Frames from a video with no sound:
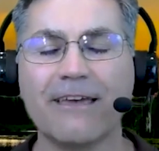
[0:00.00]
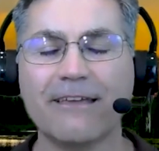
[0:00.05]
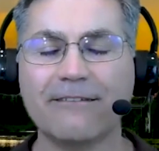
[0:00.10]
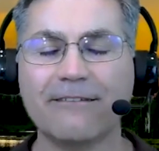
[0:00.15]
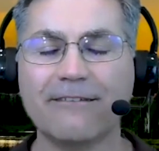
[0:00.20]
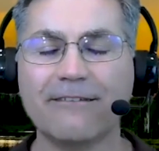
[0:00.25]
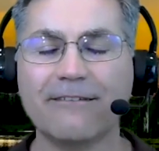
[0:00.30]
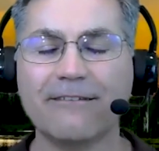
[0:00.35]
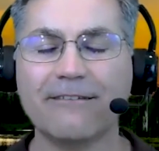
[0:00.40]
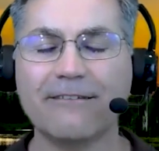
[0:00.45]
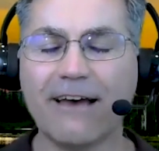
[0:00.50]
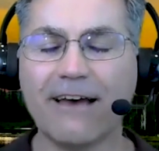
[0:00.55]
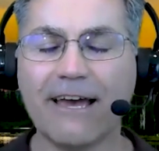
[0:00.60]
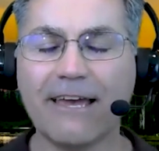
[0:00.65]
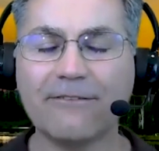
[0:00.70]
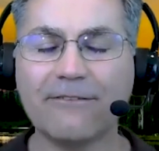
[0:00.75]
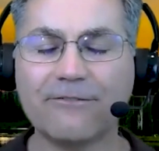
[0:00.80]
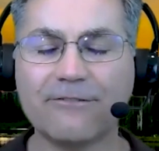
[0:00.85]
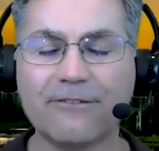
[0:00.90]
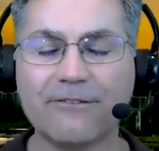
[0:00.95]
Take a
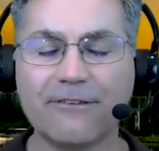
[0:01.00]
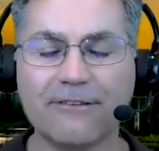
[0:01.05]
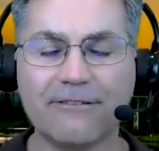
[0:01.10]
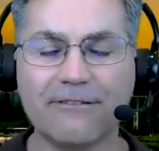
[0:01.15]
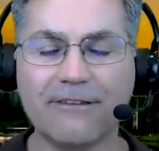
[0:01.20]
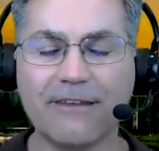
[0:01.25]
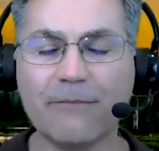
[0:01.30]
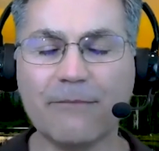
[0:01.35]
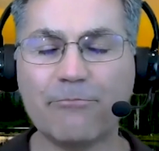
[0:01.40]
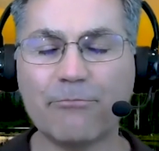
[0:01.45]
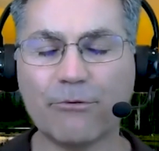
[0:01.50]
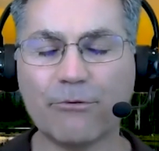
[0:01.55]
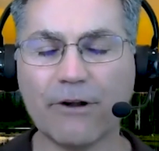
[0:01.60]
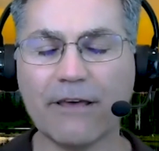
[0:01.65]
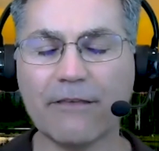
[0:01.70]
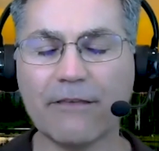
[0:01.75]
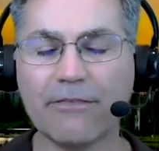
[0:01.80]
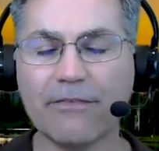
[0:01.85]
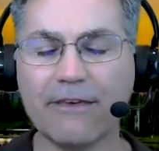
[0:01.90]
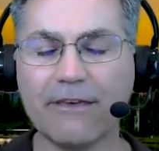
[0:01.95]
nice deep
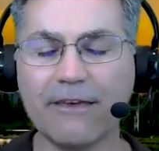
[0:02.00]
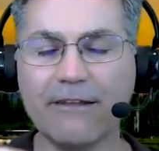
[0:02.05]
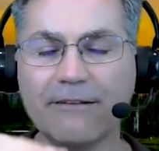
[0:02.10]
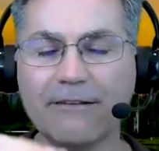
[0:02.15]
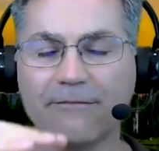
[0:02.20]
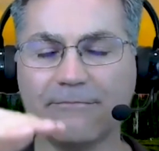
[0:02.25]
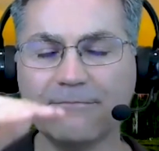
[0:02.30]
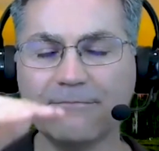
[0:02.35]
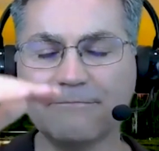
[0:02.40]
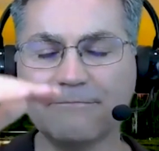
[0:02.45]
breath in.